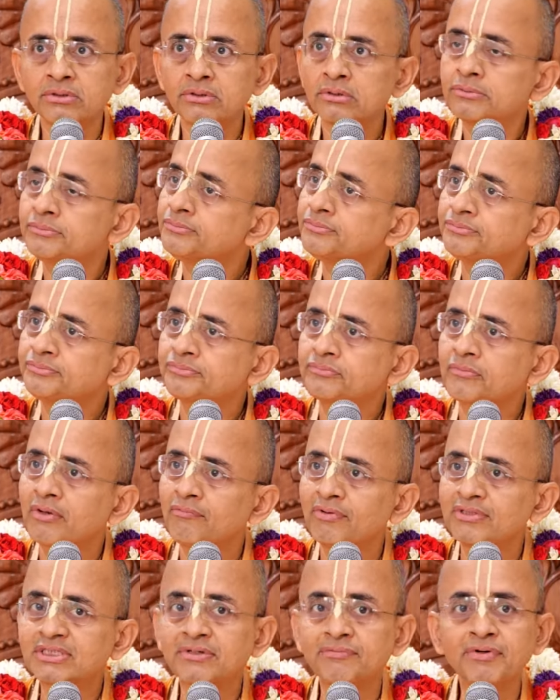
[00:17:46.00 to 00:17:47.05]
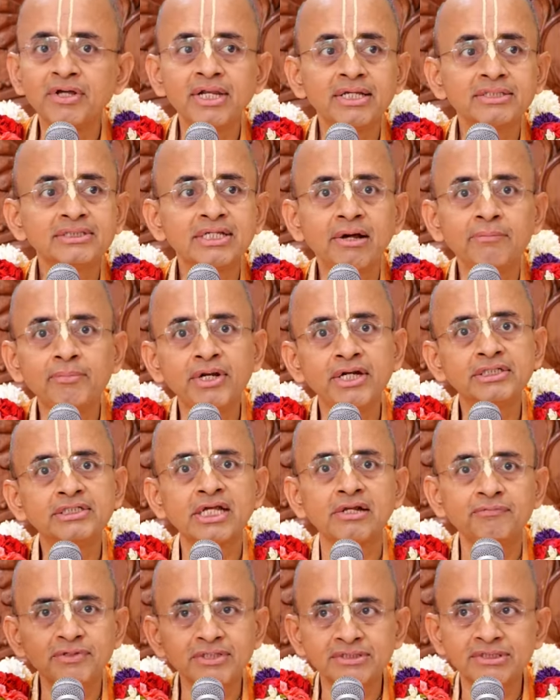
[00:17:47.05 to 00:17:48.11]
So, first of all, example
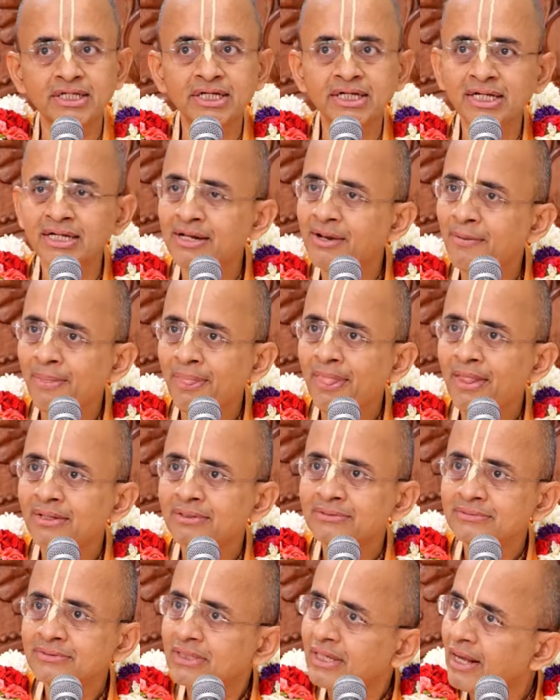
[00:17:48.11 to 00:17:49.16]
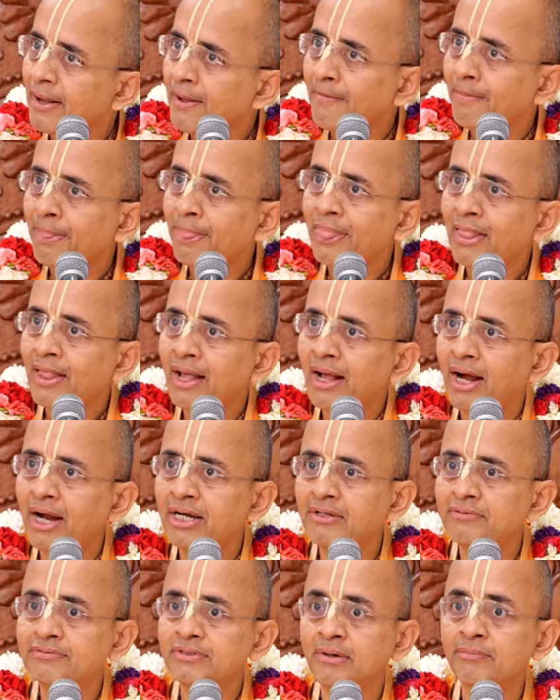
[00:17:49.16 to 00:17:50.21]
itself is great.
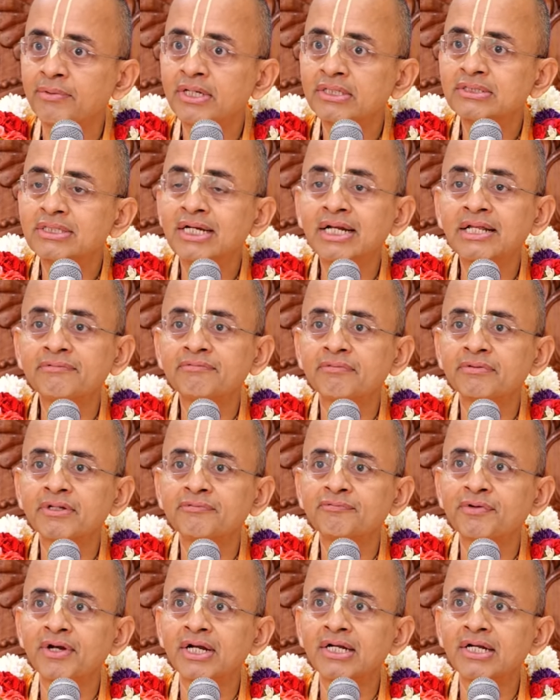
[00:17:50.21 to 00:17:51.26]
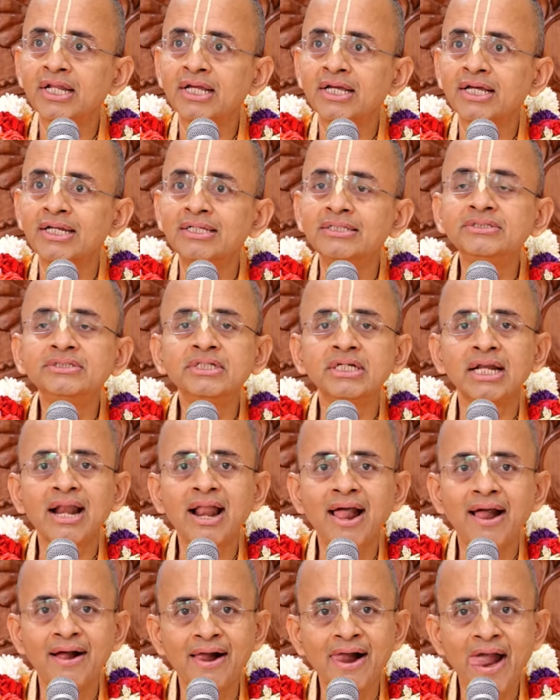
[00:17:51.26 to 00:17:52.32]
And if somebody is leading from the front like an
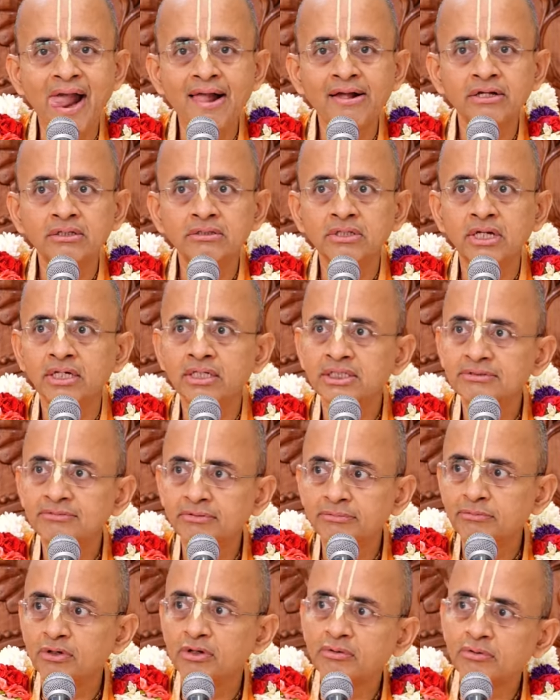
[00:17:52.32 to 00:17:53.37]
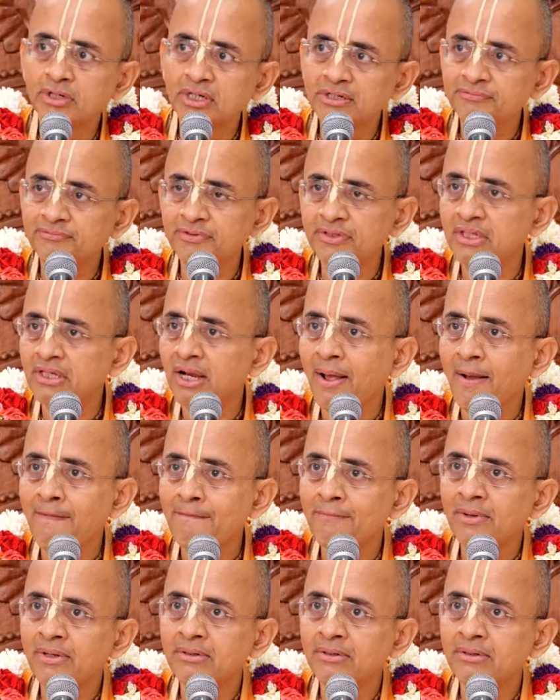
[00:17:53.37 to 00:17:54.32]
engine, that is even more wonderful.